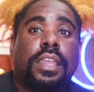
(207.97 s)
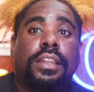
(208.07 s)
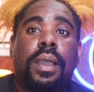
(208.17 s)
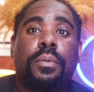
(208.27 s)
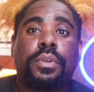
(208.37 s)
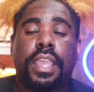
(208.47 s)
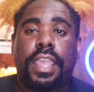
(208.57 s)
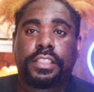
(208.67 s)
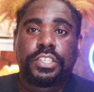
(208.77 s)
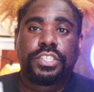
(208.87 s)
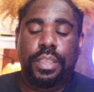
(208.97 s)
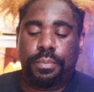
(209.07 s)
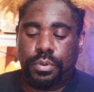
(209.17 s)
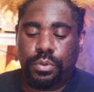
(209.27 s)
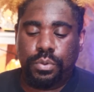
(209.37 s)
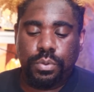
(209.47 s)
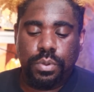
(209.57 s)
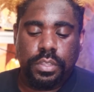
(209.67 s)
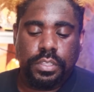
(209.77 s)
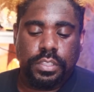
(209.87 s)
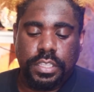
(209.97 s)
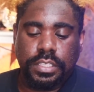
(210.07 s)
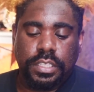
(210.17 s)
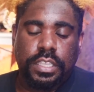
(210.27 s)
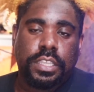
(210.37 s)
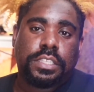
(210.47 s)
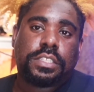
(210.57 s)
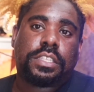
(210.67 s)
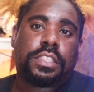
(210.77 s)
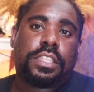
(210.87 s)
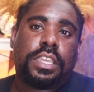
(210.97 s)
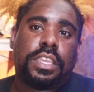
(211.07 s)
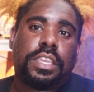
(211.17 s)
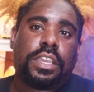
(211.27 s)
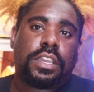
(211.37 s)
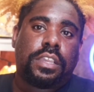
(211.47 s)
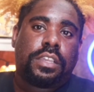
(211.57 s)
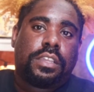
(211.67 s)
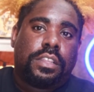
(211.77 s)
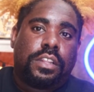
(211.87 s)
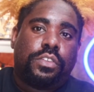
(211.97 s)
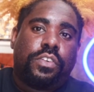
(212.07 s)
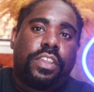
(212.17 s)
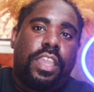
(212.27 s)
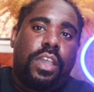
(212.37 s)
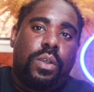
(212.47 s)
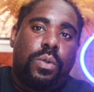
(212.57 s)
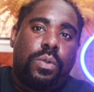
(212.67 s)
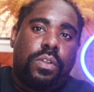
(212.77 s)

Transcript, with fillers: And now I'm going to add the shampoo. This is the L'Oreal